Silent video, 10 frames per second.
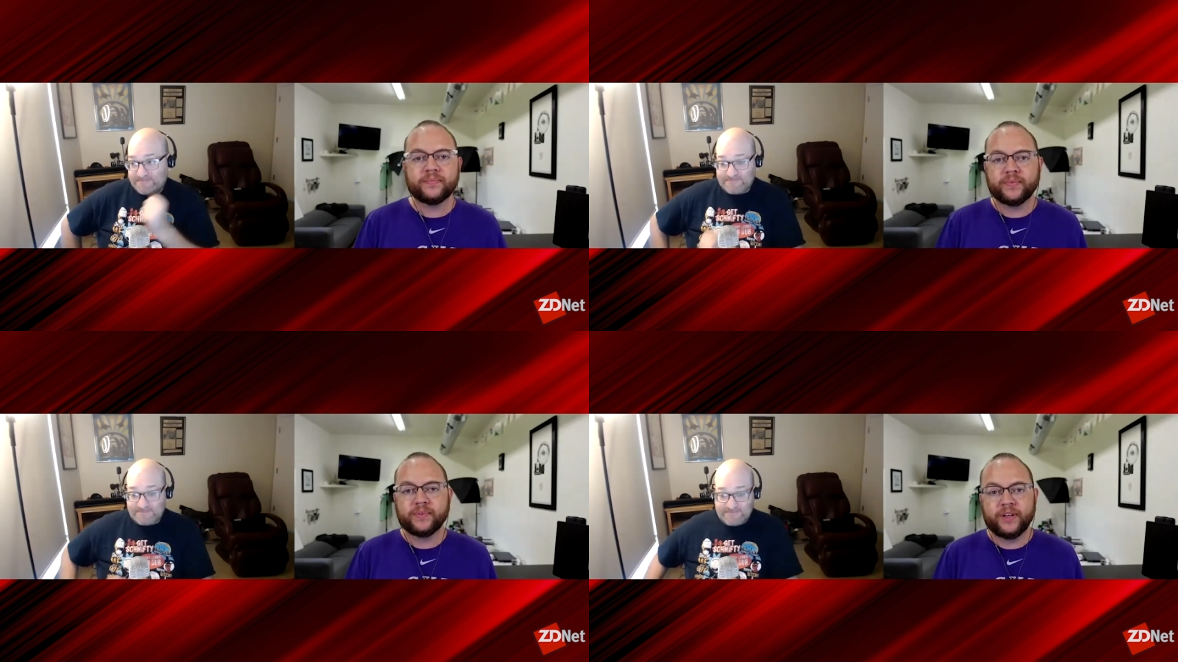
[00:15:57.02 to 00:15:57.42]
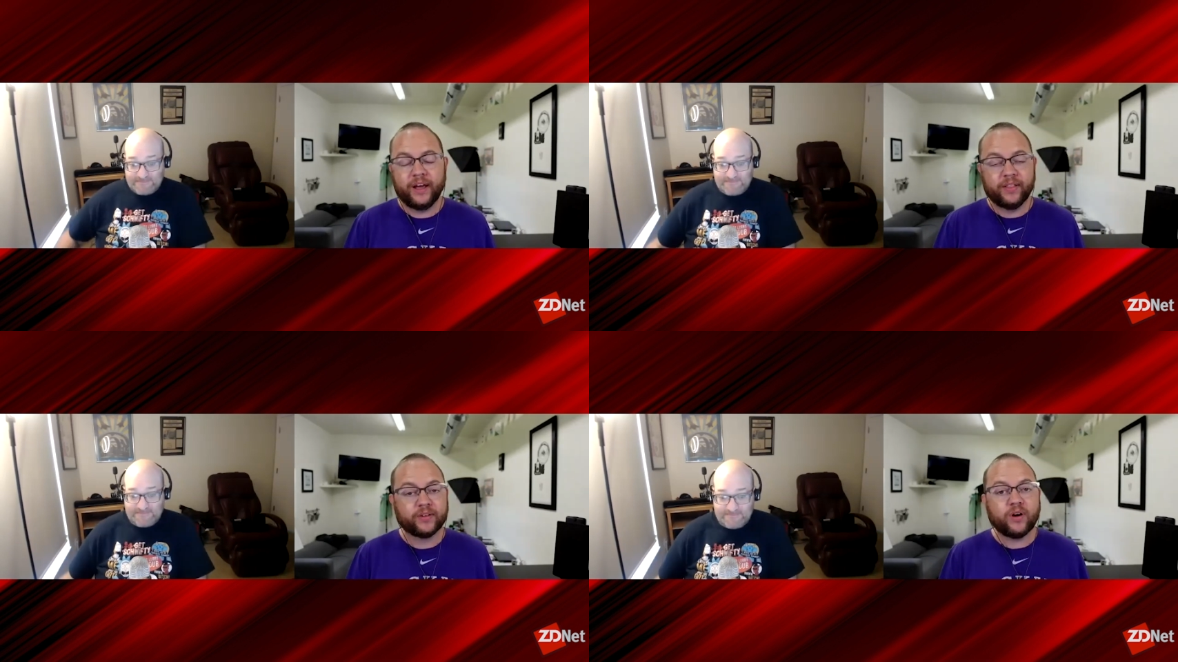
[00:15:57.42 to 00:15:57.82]

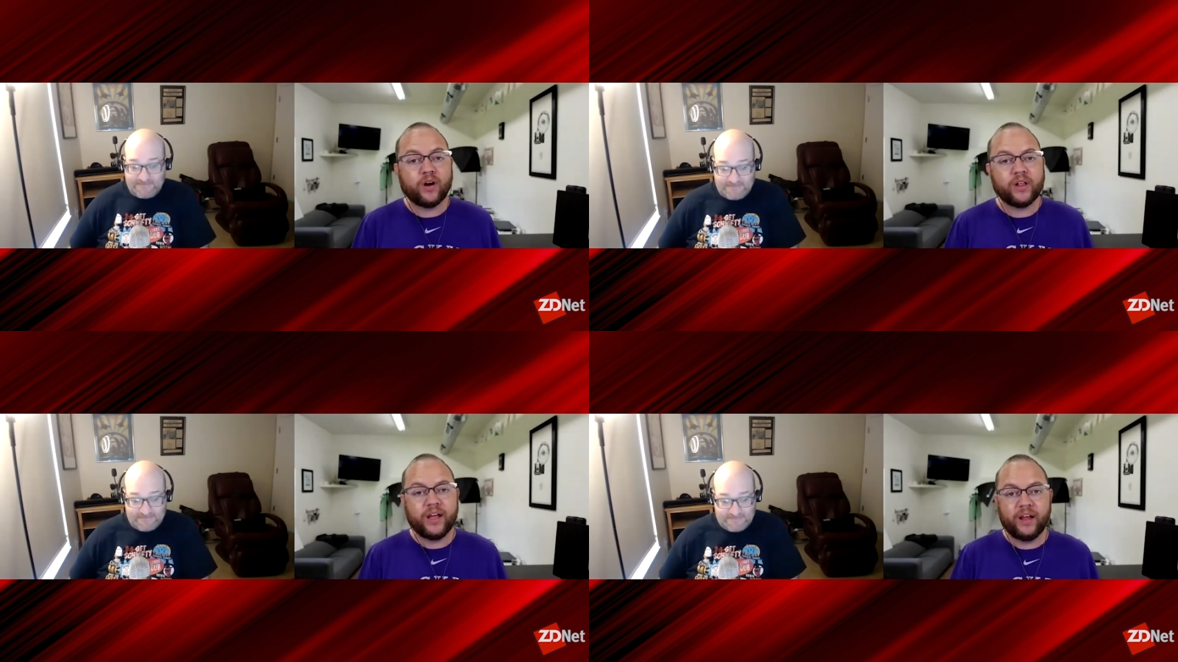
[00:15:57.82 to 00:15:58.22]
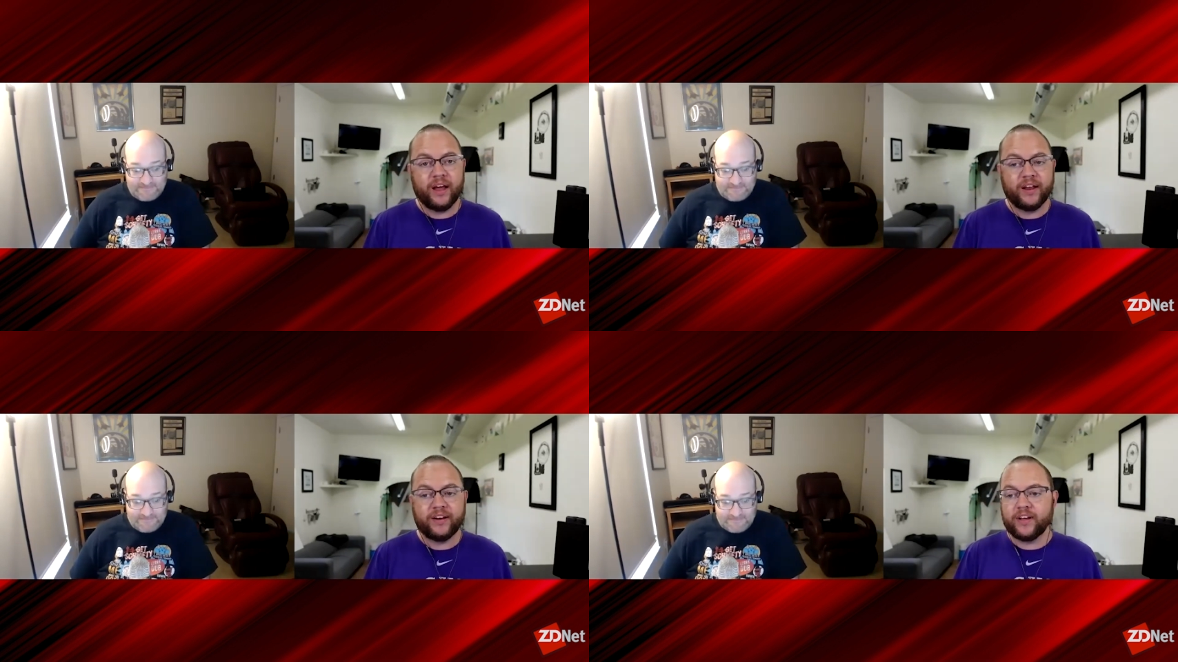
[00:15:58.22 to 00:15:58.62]
Speaker 1: Yeah, those are all hand,
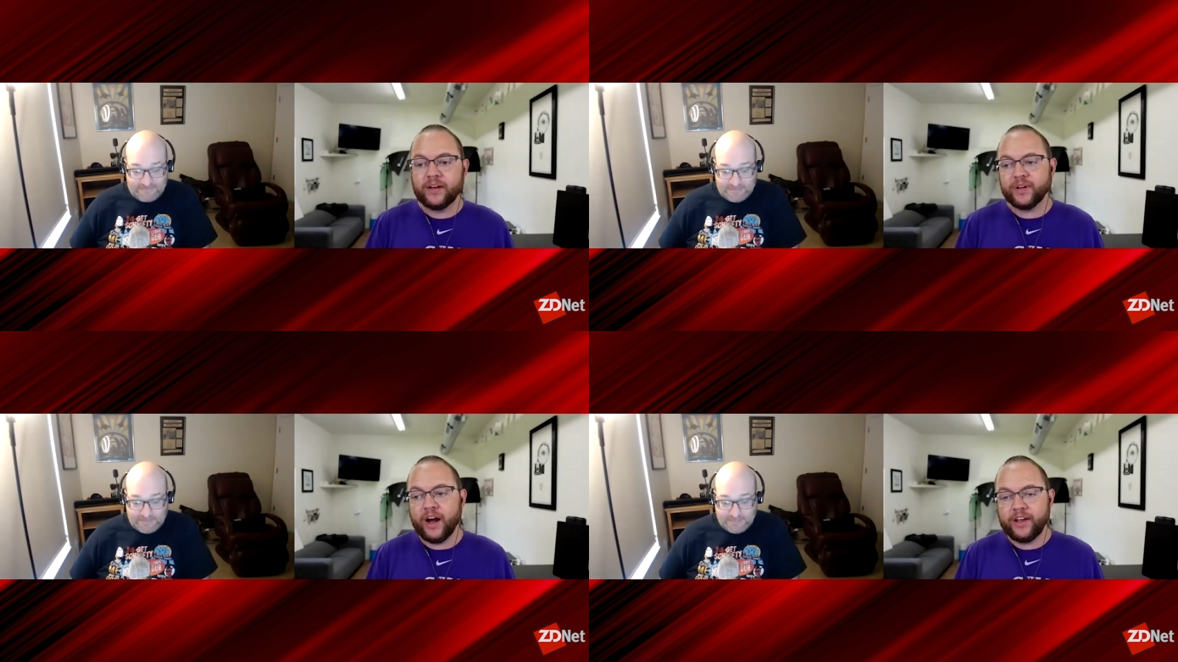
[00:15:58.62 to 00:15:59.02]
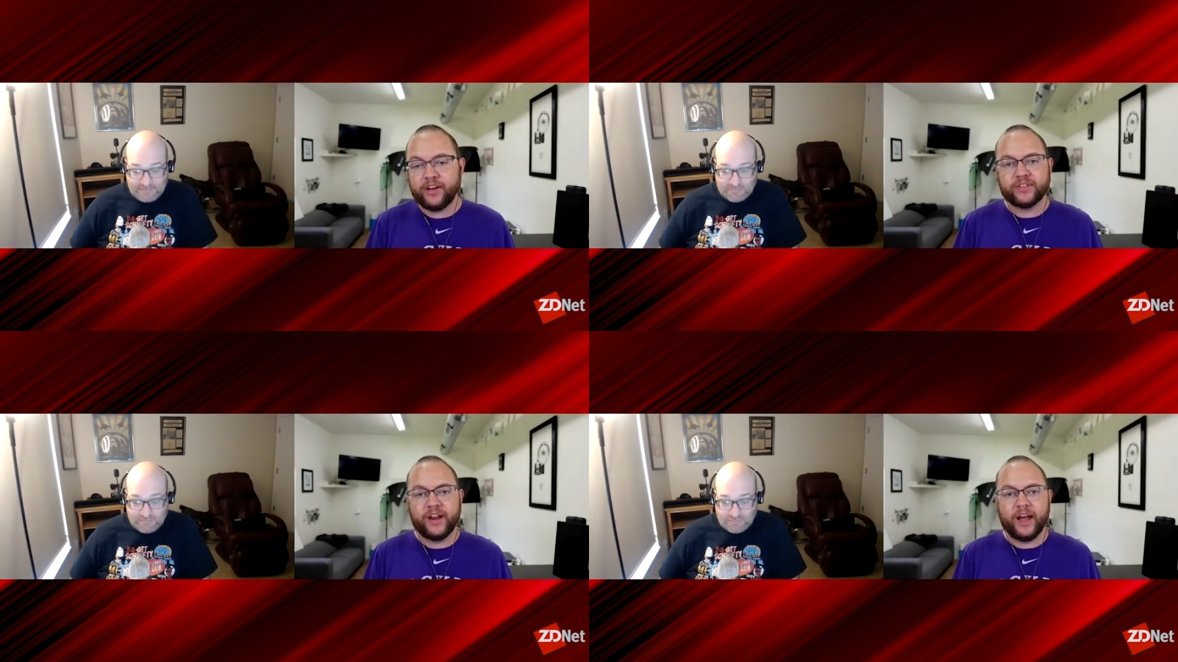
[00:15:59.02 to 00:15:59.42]
handy tips. I
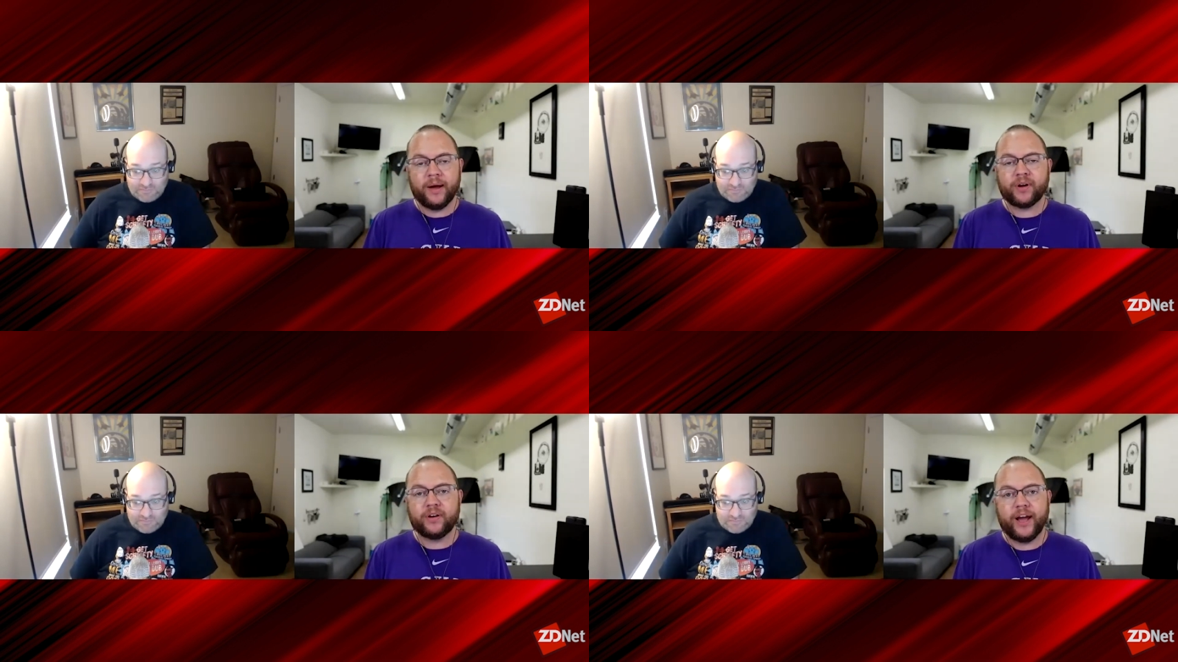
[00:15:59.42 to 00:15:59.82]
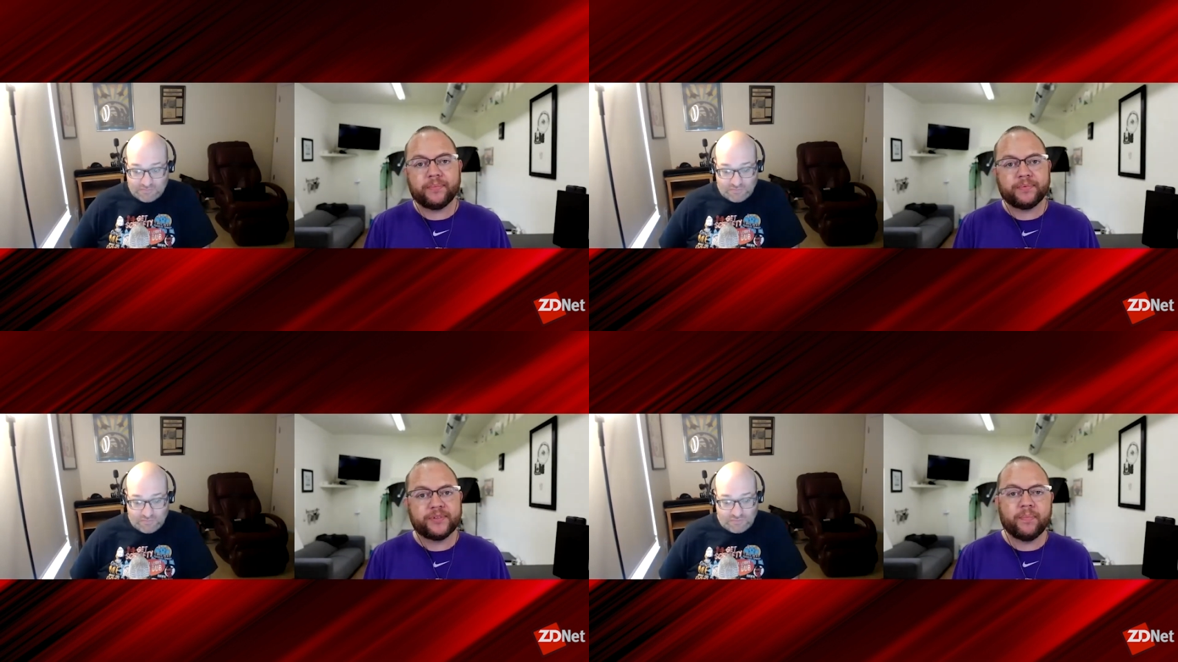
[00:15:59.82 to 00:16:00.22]
use an app called
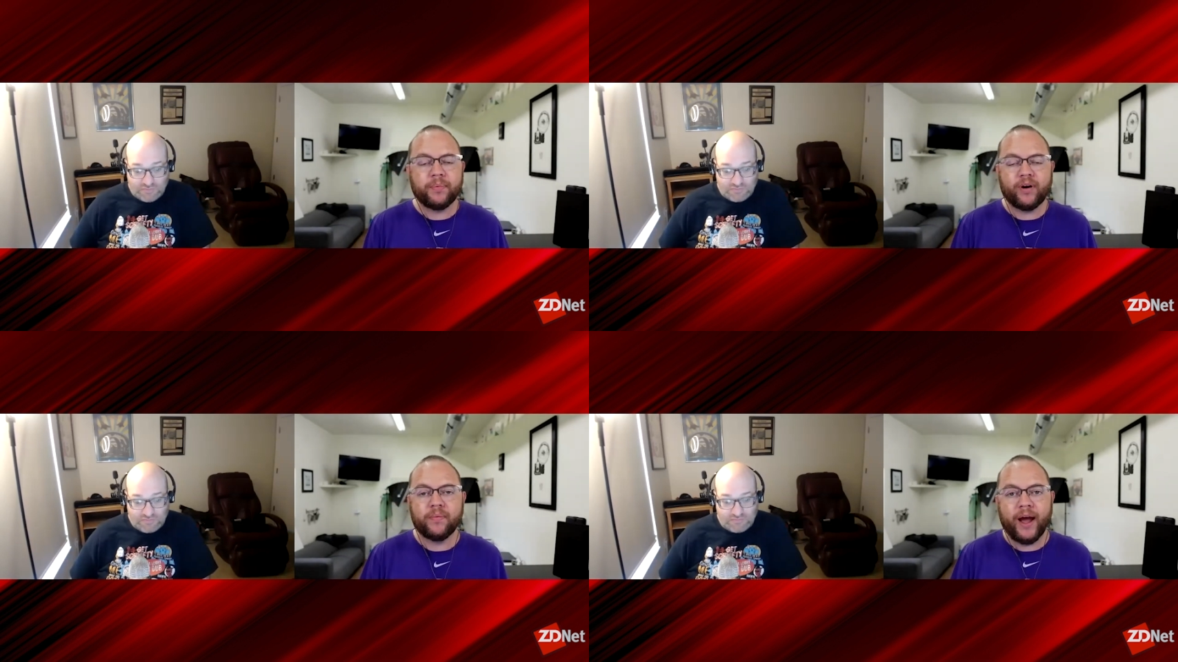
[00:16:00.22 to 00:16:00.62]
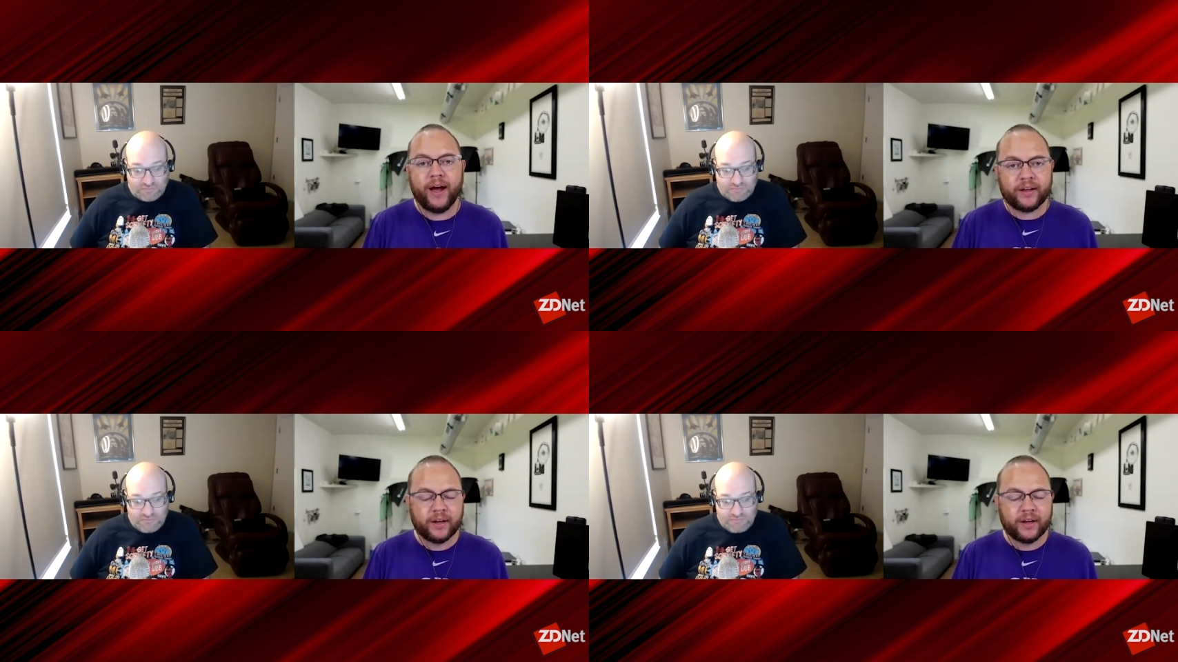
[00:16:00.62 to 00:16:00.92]
AppZapper on Mac,